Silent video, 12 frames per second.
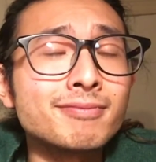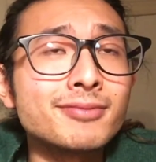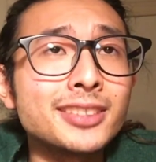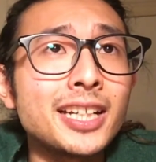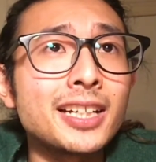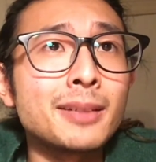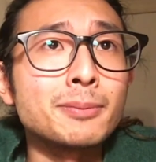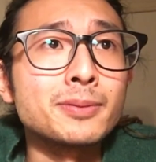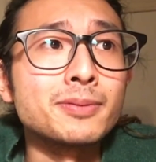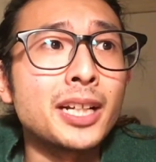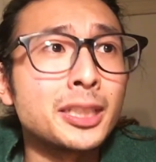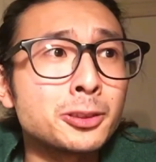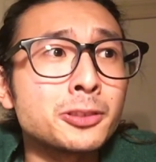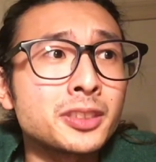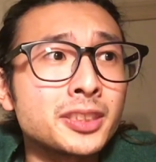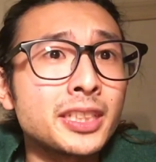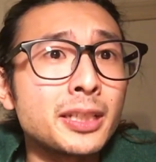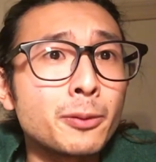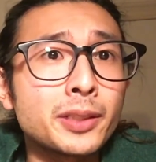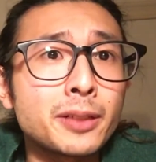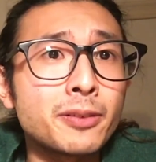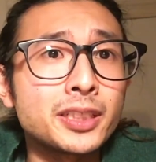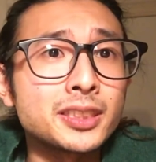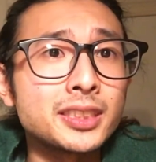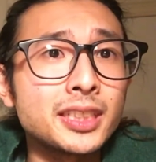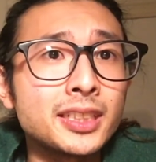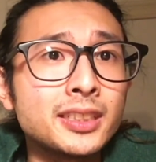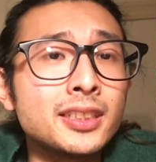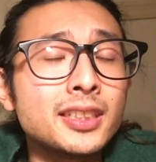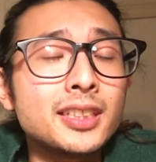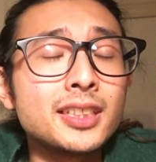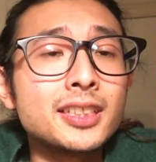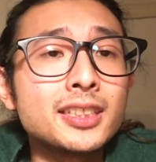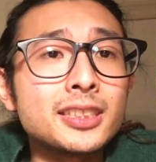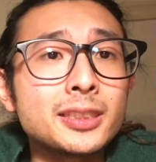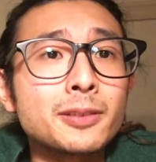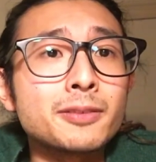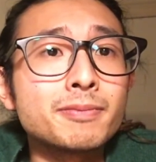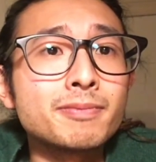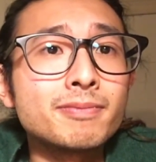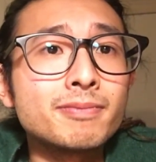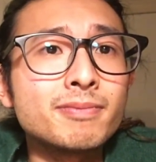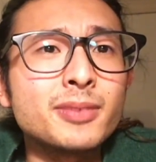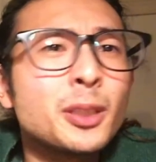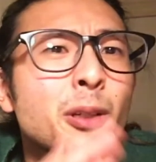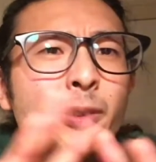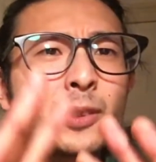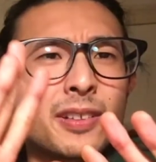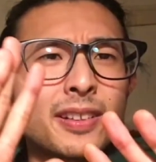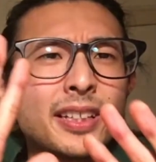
yeah, I should say what I want to say, you know. Not